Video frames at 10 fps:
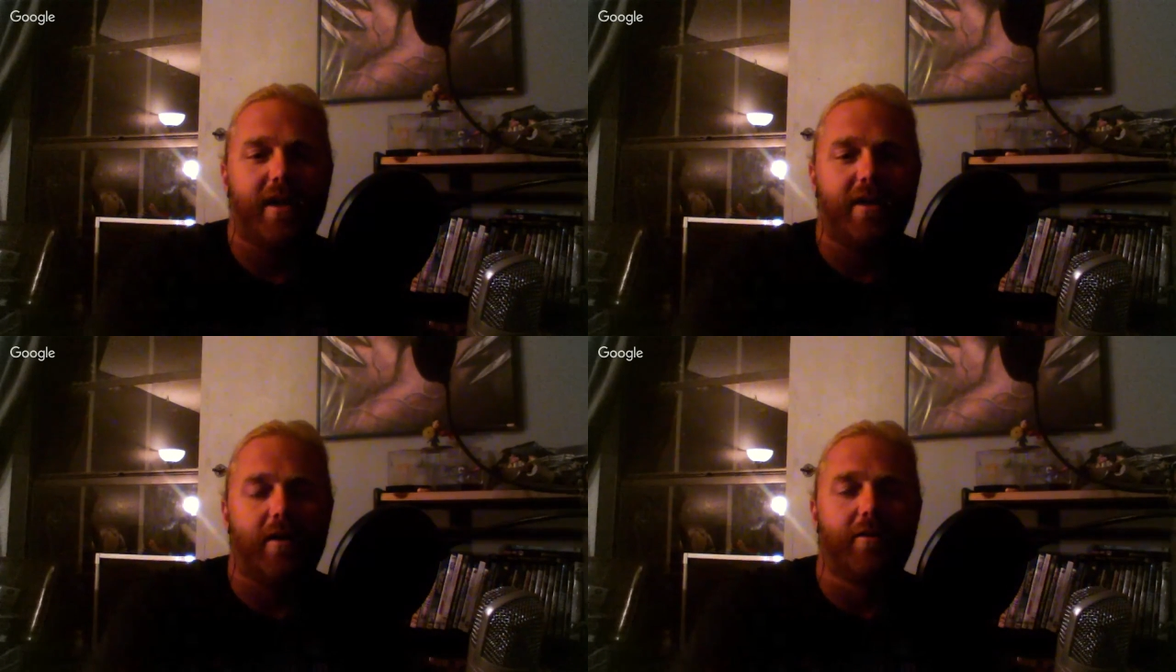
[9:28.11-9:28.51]

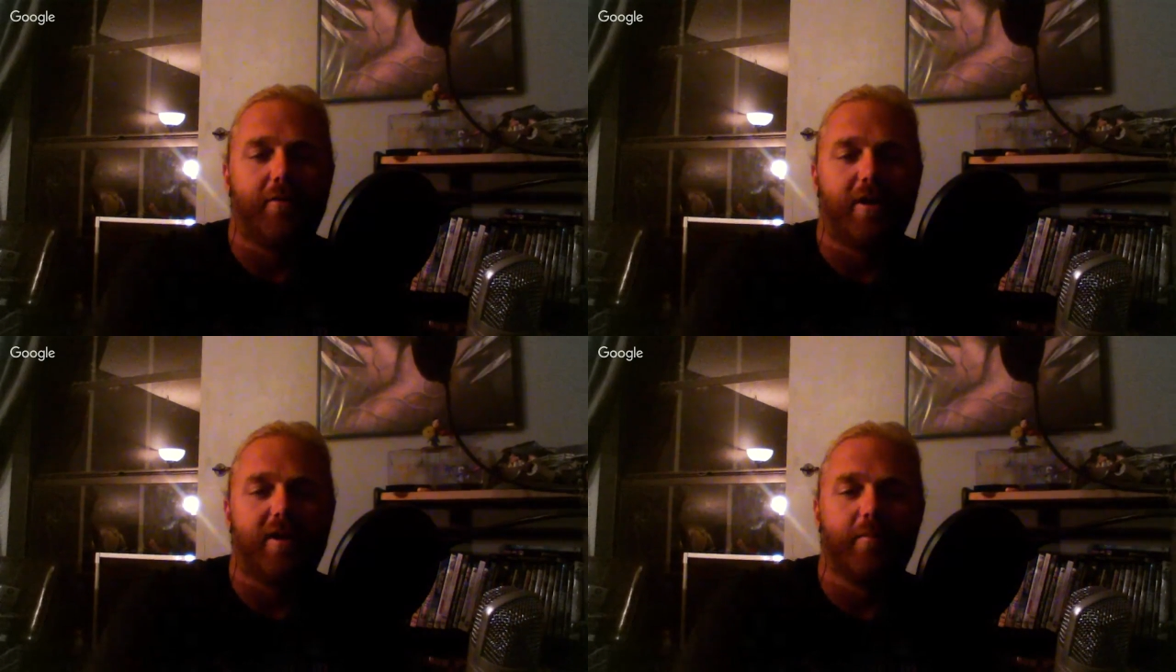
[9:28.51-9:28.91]
in other
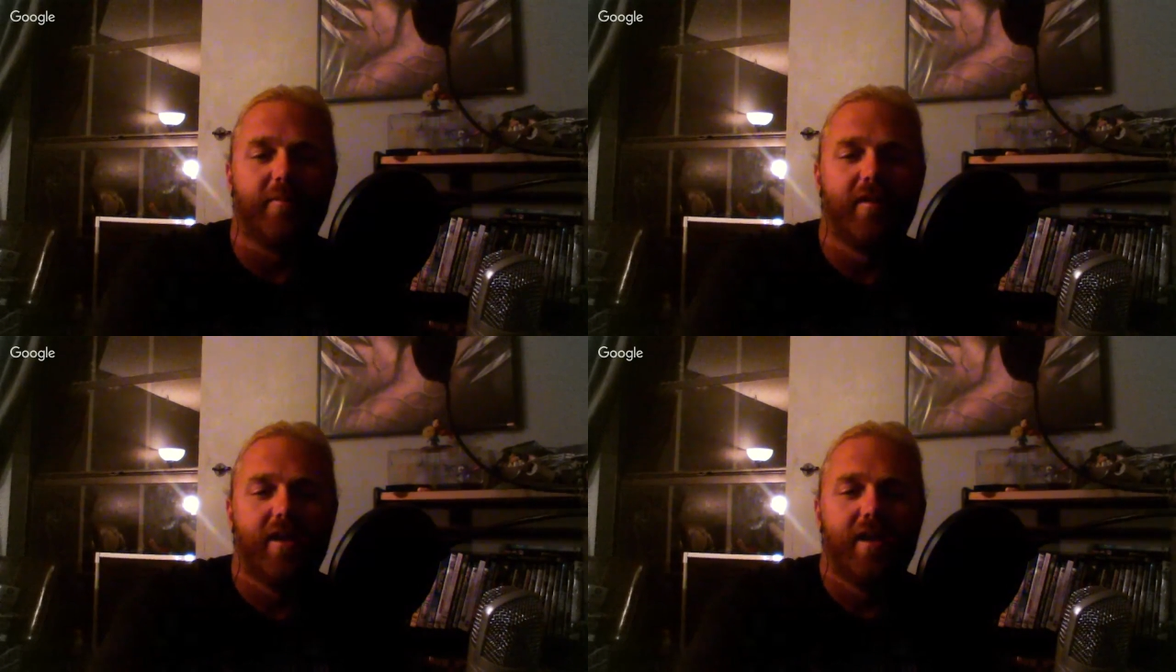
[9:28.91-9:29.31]

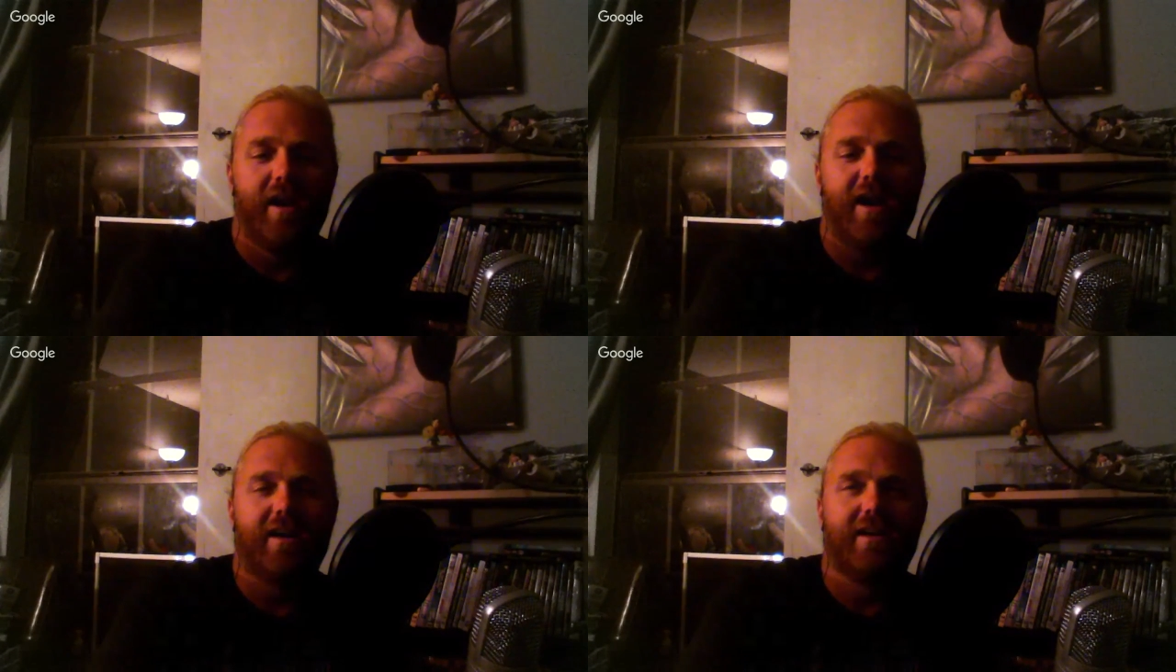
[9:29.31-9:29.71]
realms,
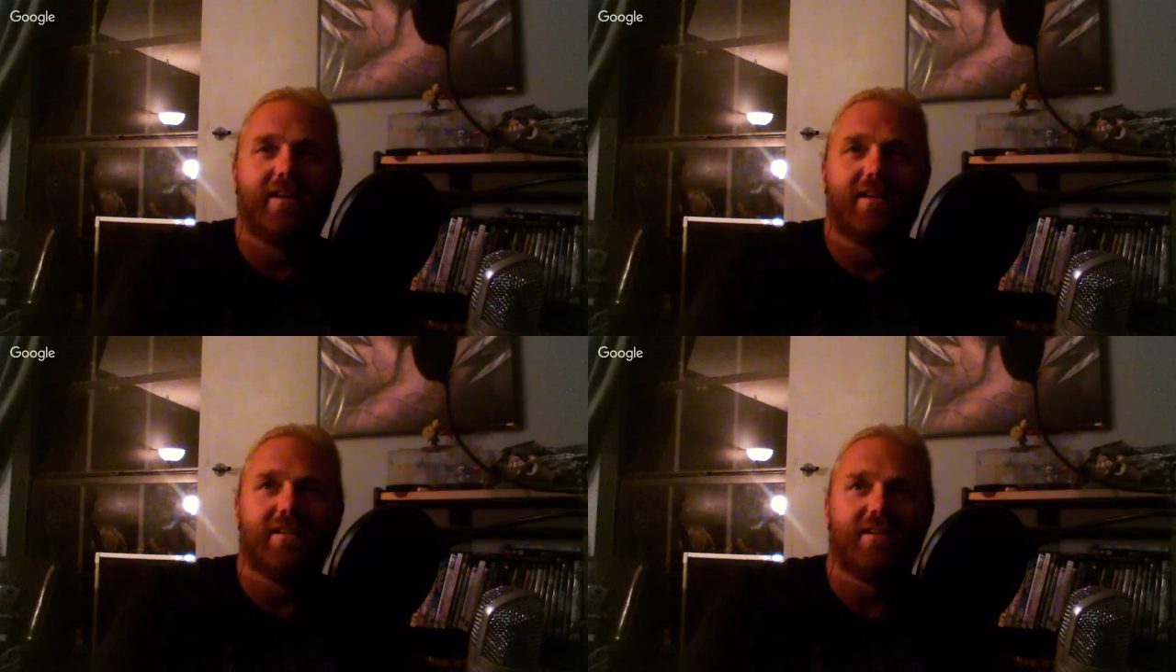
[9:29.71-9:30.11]

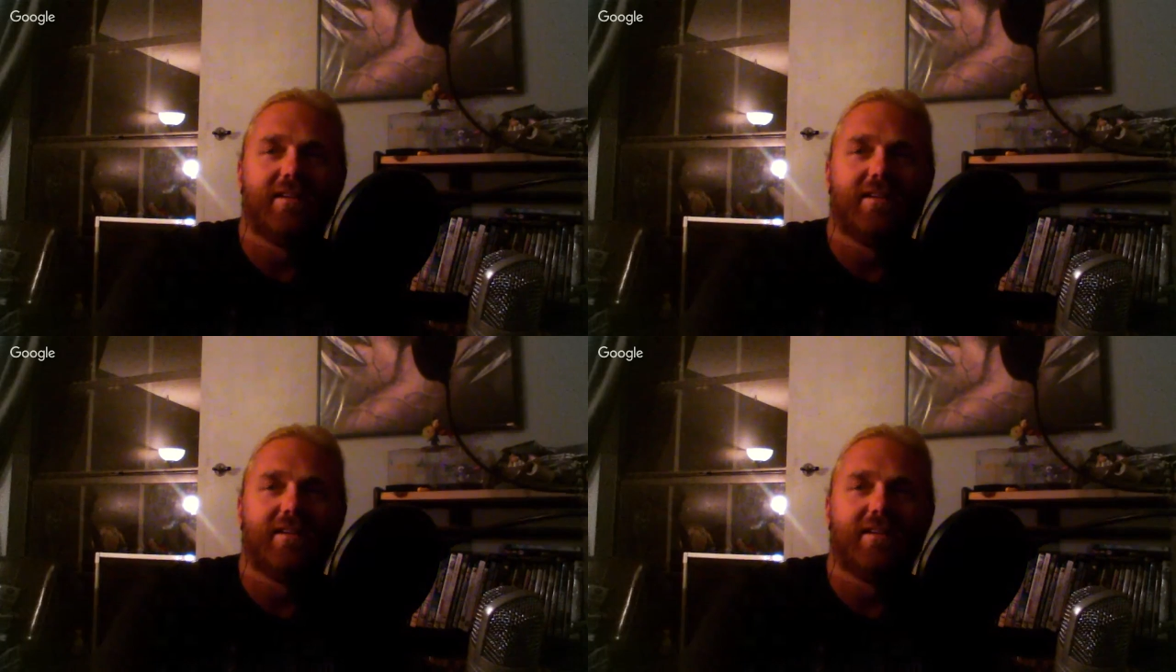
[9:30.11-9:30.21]
and